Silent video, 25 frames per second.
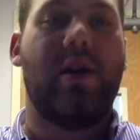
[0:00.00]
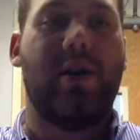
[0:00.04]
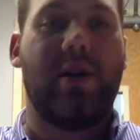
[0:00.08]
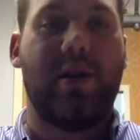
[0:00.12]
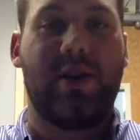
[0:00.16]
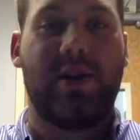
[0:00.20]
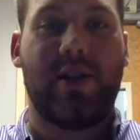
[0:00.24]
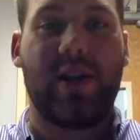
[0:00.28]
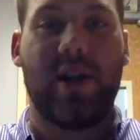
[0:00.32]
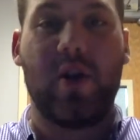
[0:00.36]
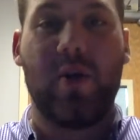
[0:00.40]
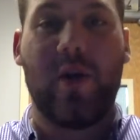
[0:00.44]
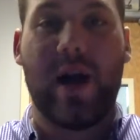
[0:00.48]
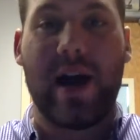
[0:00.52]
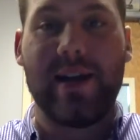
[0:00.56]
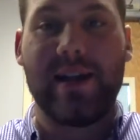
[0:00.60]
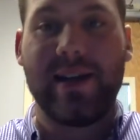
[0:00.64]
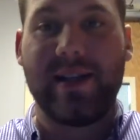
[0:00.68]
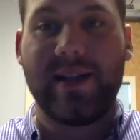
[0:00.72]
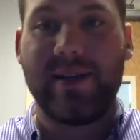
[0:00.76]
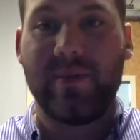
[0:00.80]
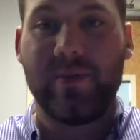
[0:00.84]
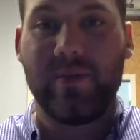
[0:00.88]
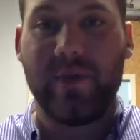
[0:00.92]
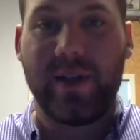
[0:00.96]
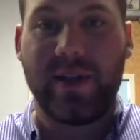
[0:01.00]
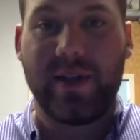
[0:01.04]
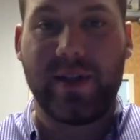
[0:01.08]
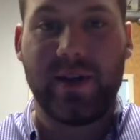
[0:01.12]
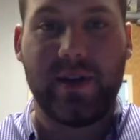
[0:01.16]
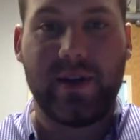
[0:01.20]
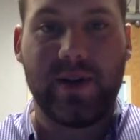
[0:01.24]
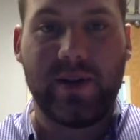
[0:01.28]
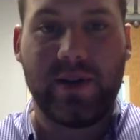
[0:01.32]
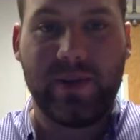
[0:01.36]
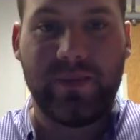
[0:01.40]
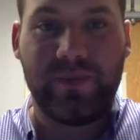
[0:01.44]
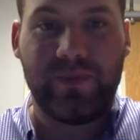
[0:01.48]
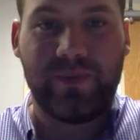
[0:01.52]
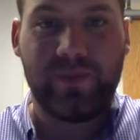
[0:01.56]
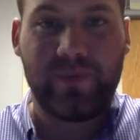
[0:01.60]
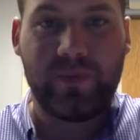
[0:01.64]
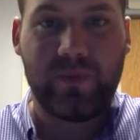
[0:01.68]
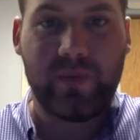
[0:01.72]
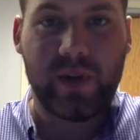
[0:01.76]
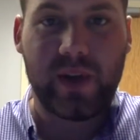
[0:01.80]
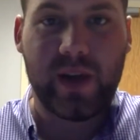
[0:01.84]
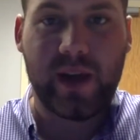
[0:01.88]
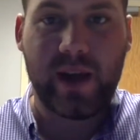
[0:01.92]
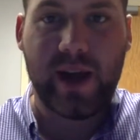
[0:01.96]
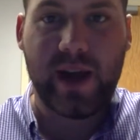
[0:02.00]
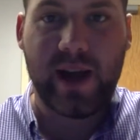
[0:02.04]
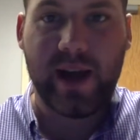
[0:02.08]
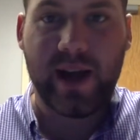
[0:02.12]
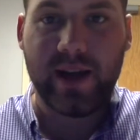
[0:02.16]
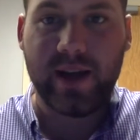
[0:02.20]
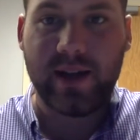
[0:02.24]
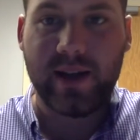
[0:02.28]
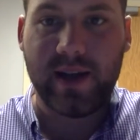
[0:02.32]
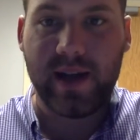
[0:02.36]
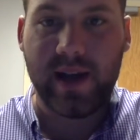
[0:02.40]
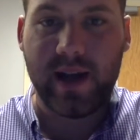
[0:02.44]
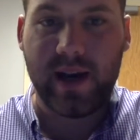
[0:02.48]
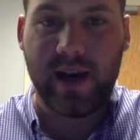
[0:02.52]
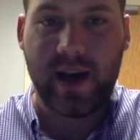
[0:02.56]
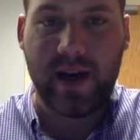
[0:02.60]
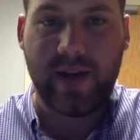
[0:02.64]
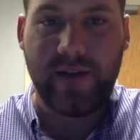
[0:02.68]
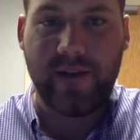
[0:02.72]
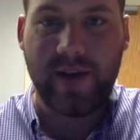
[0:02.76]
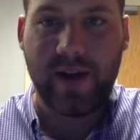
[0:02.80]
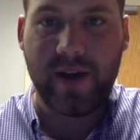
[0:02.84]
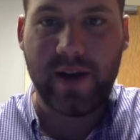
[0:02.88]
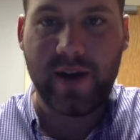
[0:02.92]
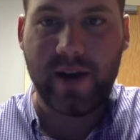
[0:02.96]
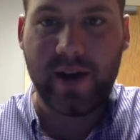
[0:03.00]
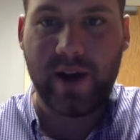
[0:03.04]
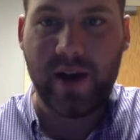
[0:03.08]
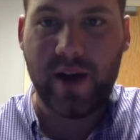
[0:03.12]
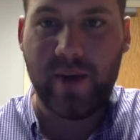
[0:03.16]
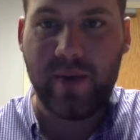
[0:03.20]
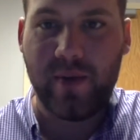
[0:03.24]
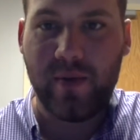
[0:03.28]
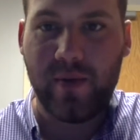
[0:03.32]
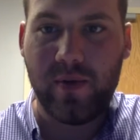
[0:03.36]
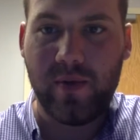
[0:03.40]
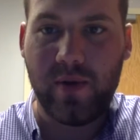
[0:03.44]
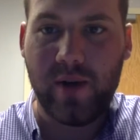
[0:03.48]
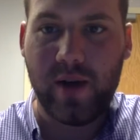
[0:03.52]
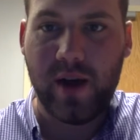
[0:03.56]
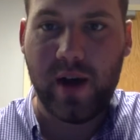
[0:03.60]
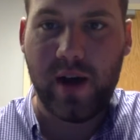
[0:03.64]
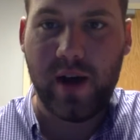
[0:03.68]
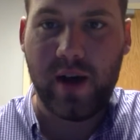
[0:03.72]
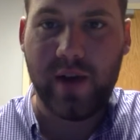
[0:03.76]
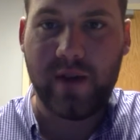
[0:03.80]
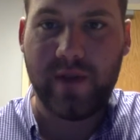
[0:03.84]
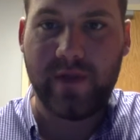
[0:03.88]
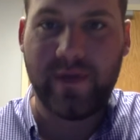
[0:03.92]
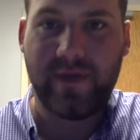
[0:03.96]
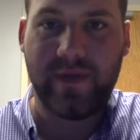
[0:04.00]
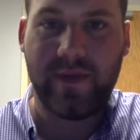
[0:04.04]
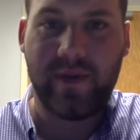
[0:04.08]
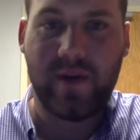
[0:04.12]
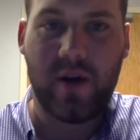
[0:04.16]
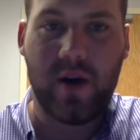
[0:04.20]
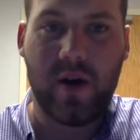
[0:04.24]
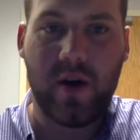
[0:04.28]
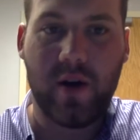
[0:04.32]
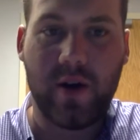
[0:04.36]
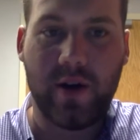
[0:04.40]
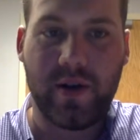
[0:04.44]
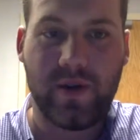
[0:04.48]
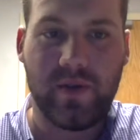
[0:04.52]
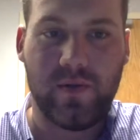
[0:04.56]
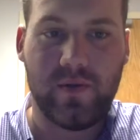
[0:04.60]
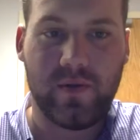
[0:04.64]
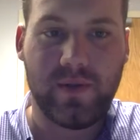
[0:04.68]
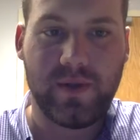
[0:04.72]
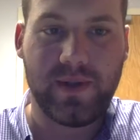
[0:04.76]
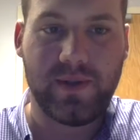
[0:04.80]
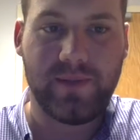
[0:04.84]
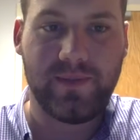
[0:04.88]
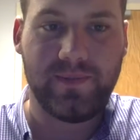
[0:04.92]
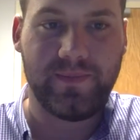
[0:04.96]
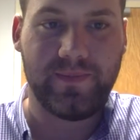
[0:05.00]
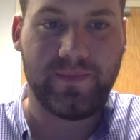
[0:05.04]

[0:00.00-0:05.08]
So I did some research, and I found a couple of articles